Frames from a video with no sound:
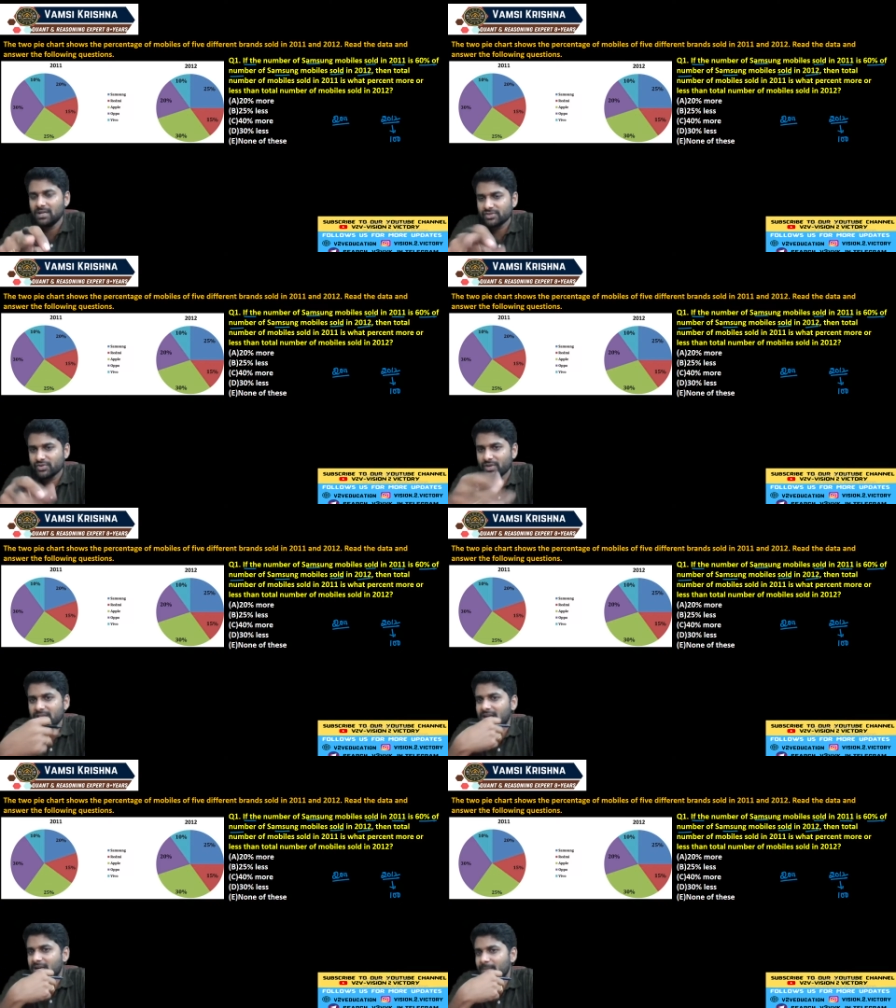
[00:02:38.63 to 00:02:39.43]
So here
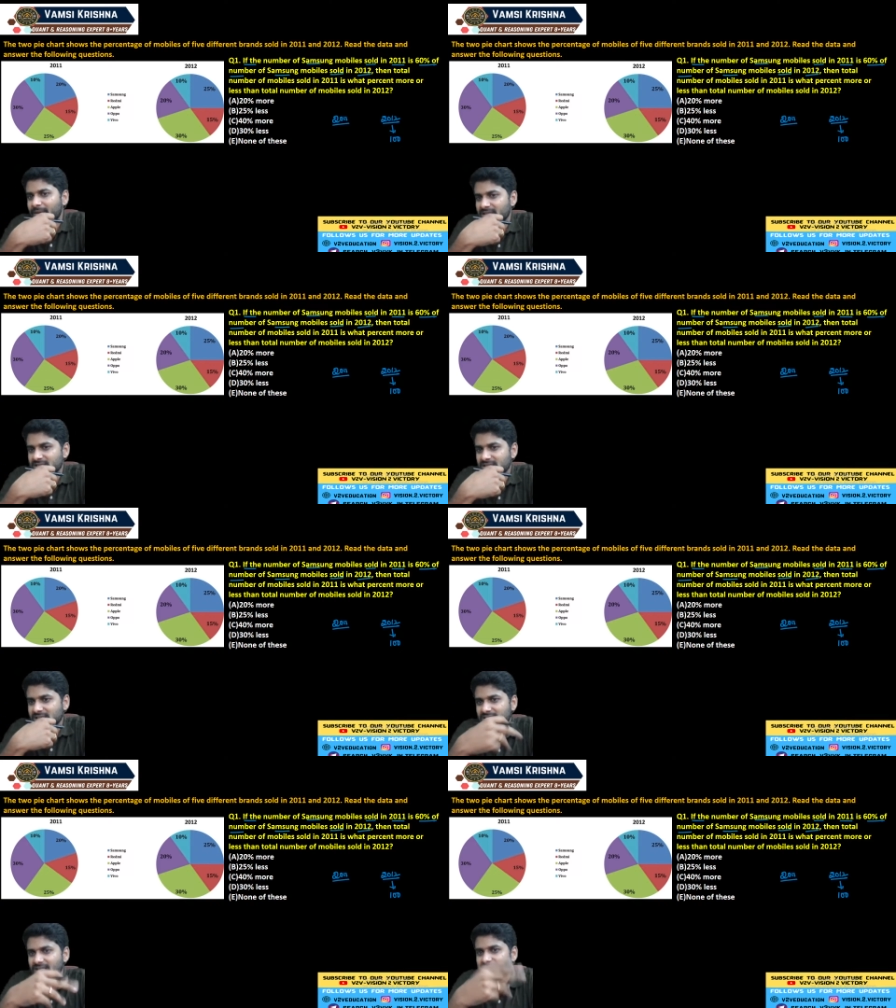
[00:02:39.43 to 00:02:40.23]
the comparison
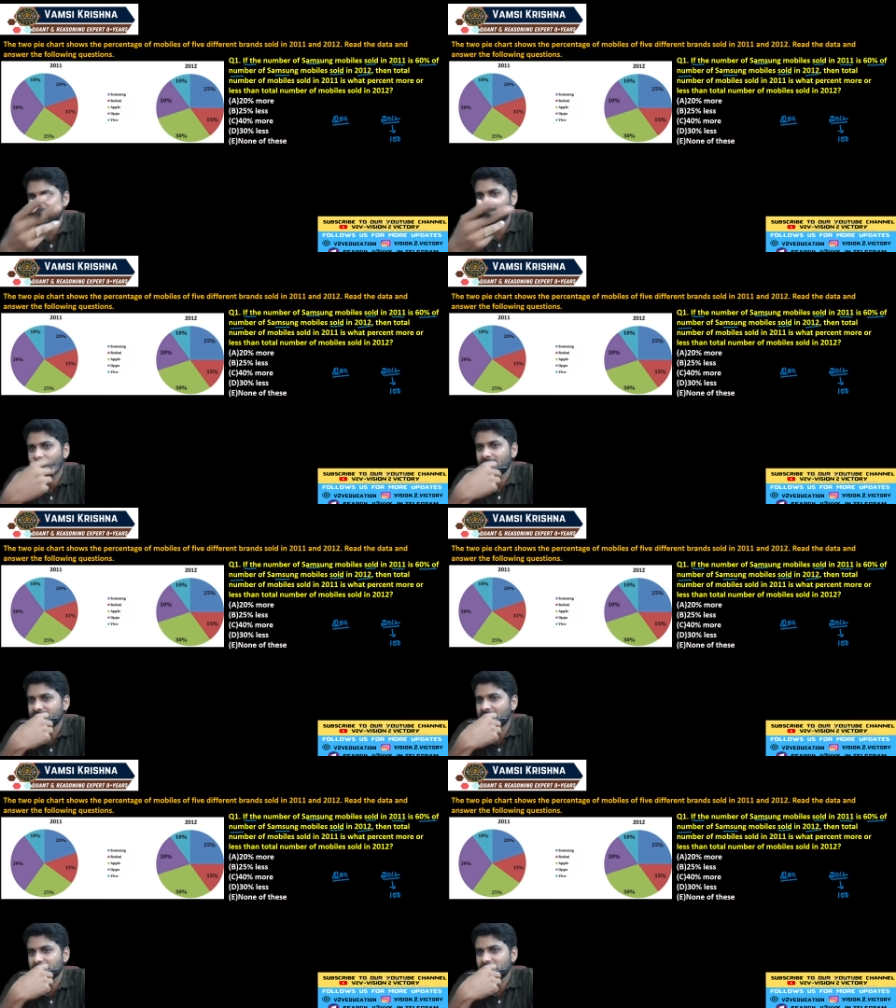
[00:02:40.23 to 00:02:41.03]
says that number of
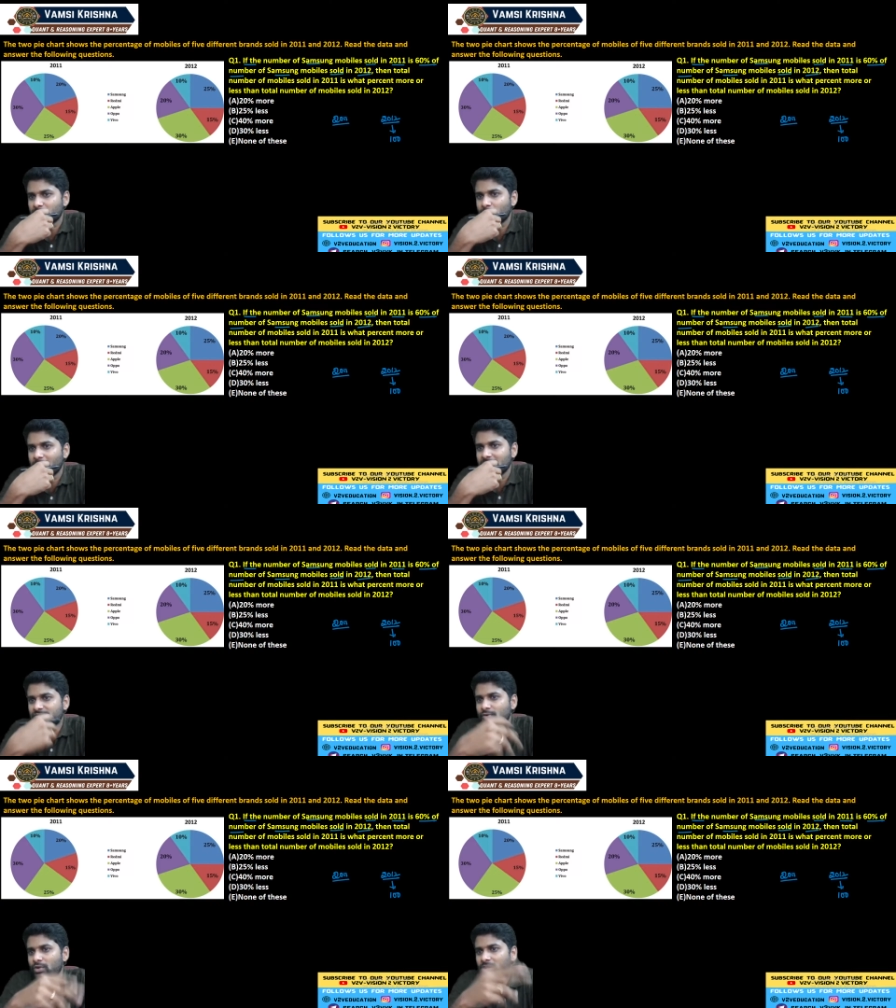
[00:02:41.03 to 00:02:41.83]
Samsung mobiles
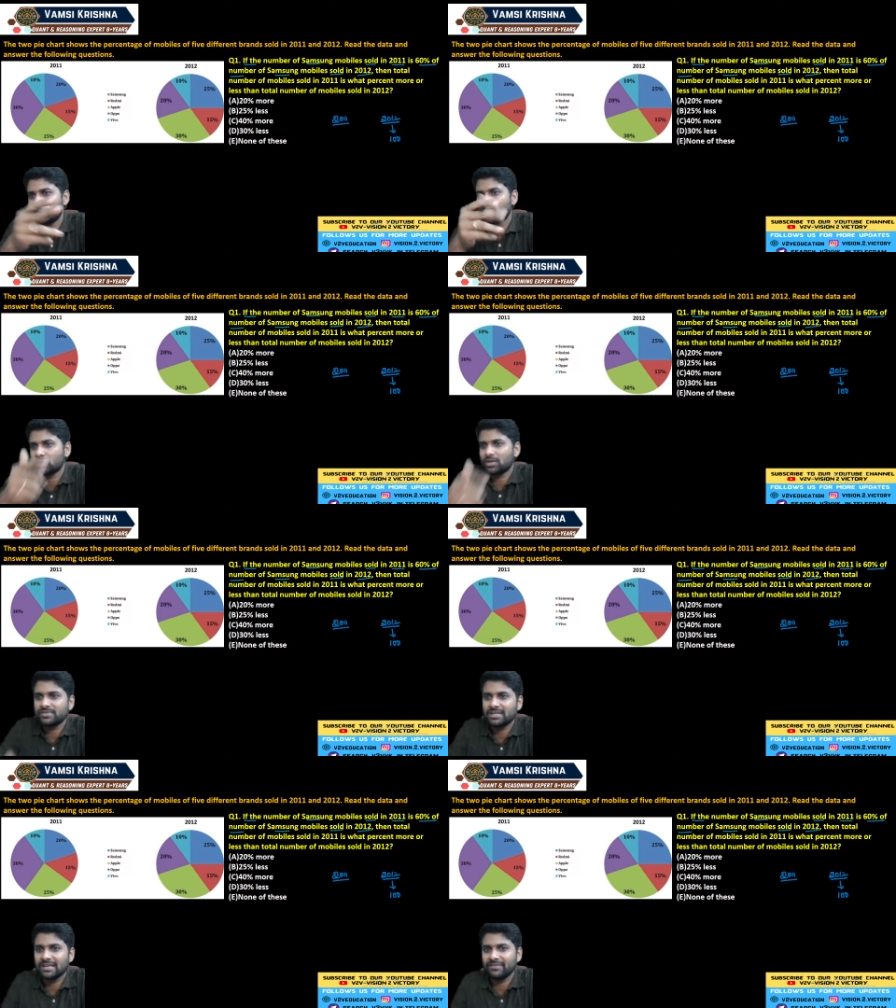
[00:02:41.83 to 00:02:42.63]
sold in
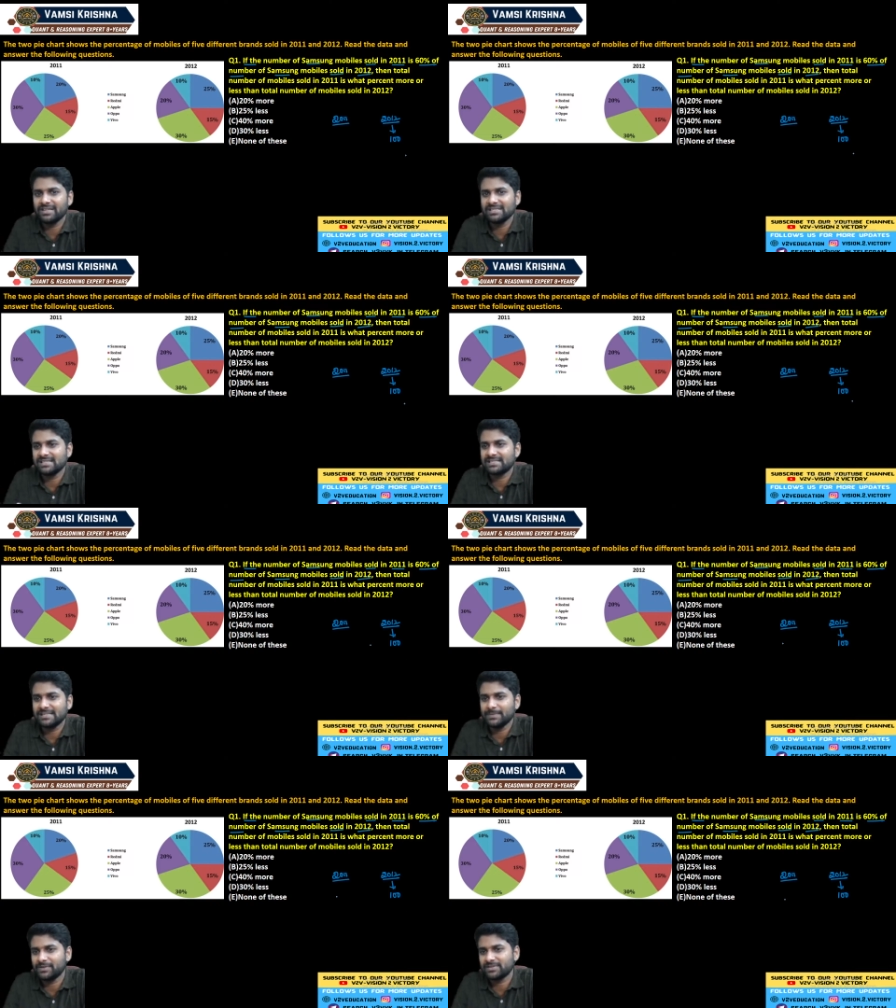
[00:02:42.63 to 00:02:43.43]
2011 is
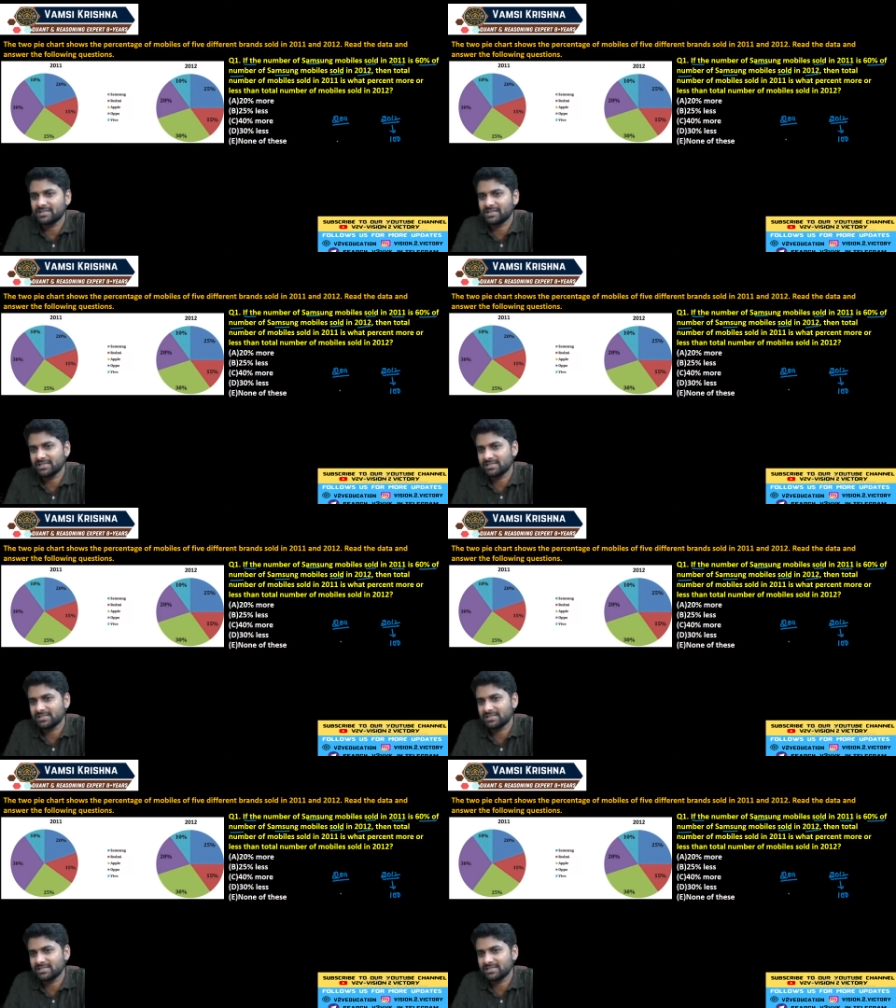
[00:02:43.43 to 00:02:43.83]
60 percentage.